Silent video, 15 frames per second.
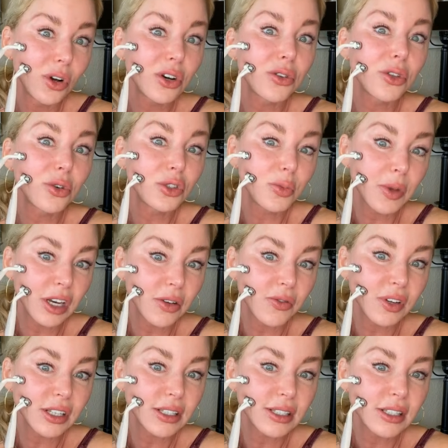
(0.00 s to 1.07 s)
What are those
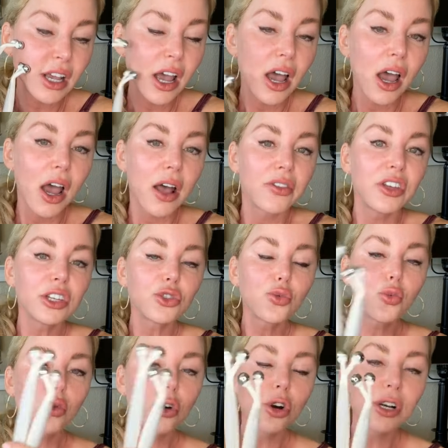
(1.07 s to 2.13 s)
benefits?
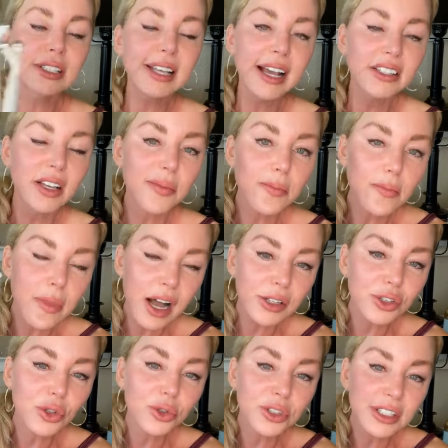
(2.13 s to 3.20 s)
This works as a
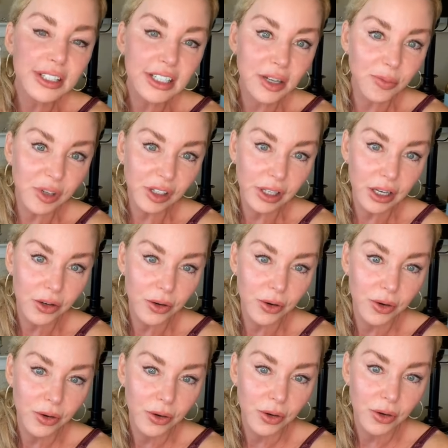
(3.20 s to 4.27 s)
muscle
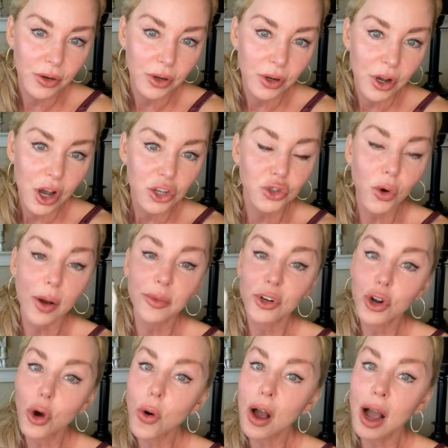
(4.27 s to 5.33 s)
stimulator. So
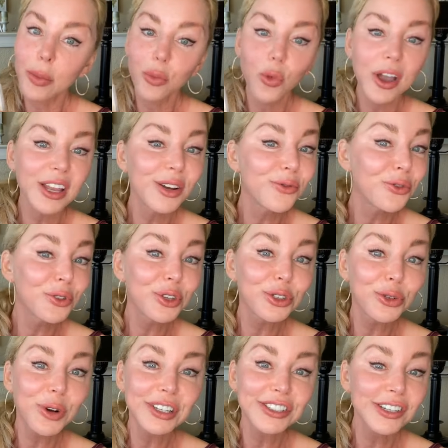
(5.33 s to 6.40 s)
I'm no, I'm waiting for
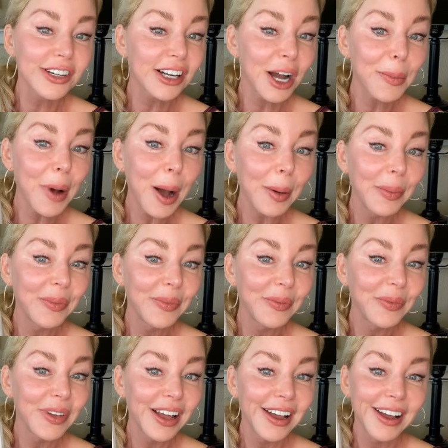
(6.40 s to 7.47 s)
this question to come up.
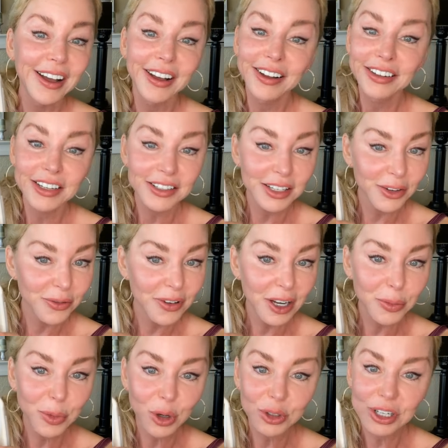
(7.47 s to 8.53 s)
Does it
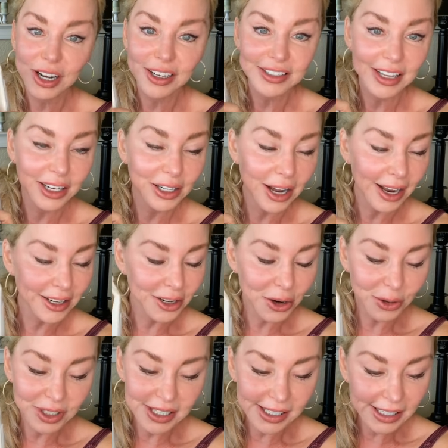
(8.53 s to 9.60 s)
affect Botox? I, I
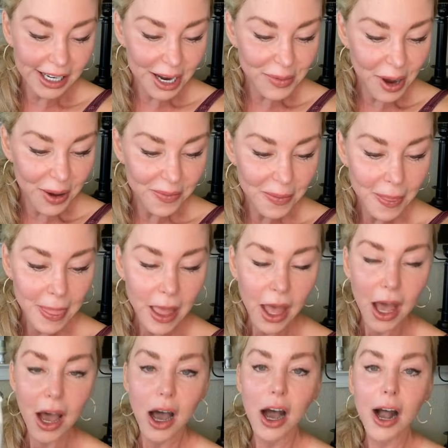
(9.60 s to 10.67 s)
know it's going to come up.
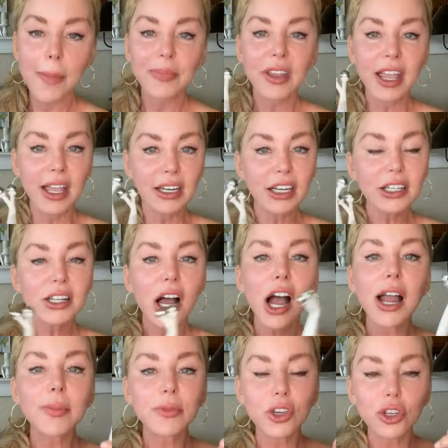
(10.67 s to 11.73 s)
Um,
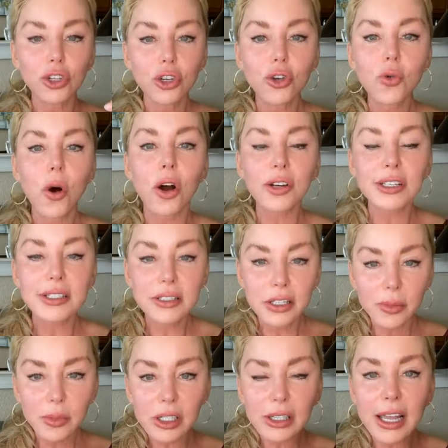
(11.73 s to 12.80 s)
anytime that you are
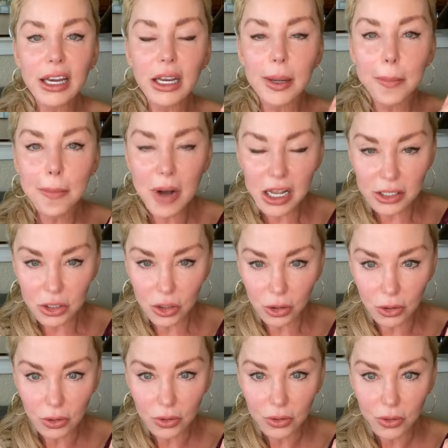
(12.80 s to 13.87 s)
stimulating
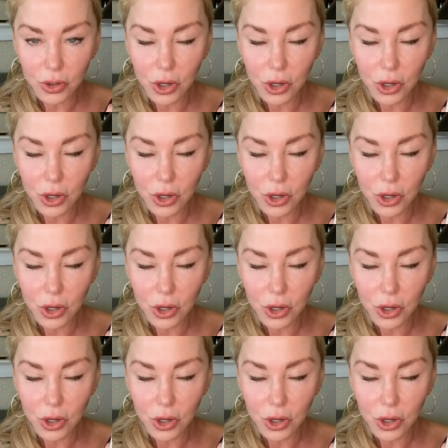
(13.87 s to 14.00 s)
muscle,